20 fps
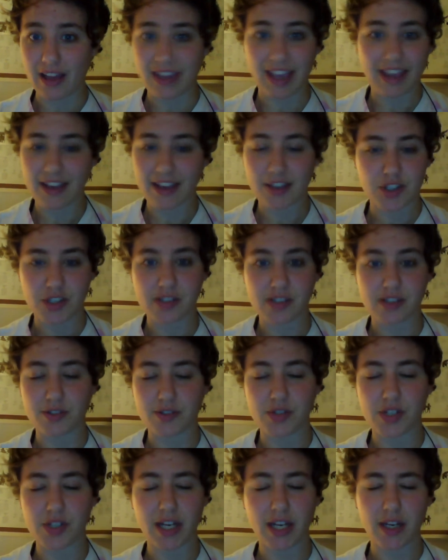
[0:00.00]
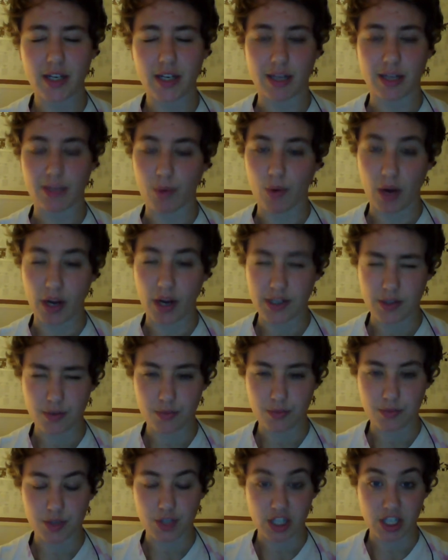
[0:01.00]
I can't just understand it anymore. I
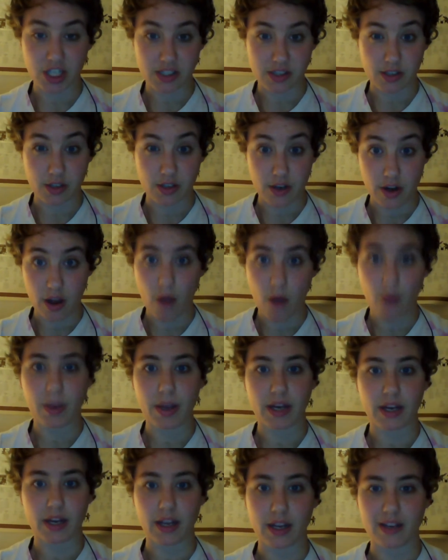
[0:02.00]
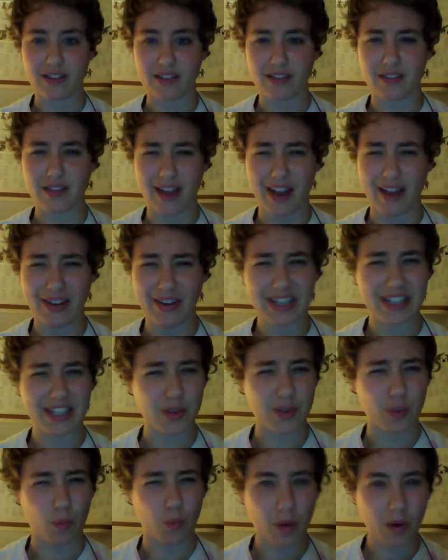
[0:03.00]
don't just know it. Now I need
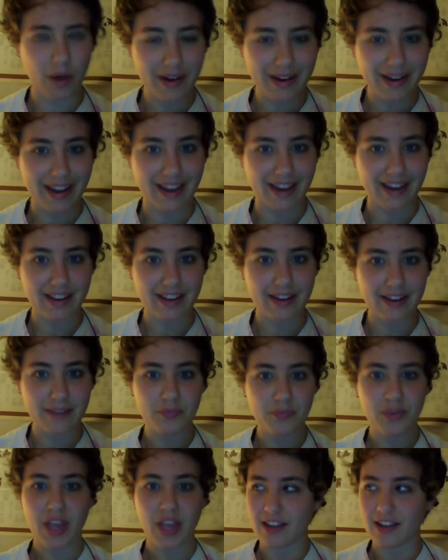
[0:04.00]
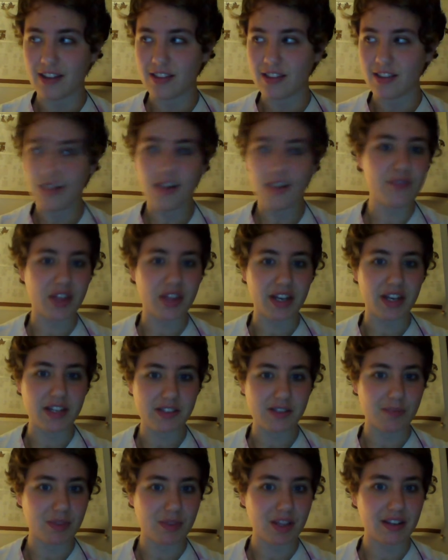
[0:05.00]
to work at it. I love that
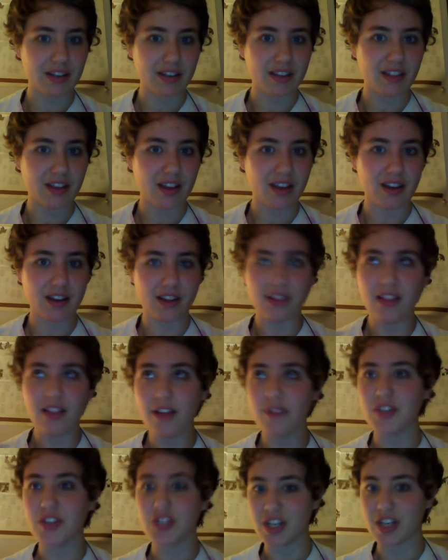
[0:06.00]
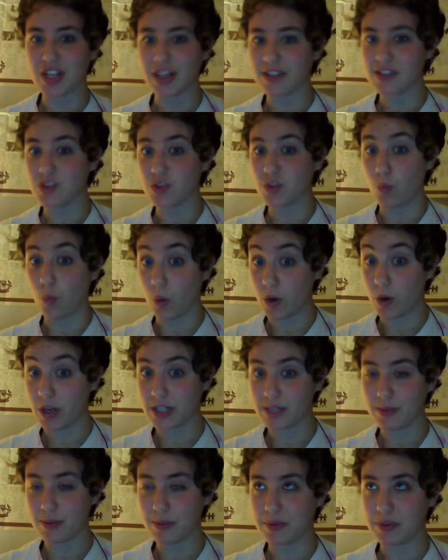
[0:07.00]
it's something like that. I love that she now has to
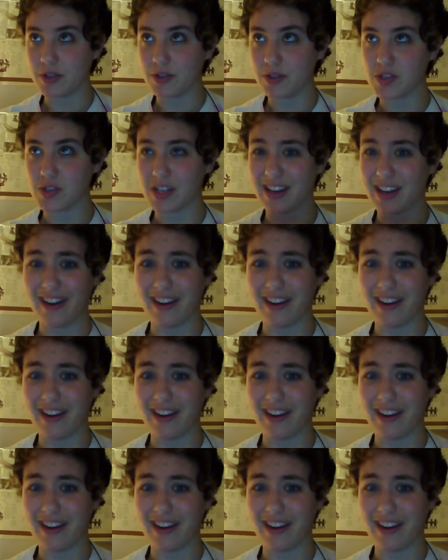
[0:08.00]
work to be able to use it.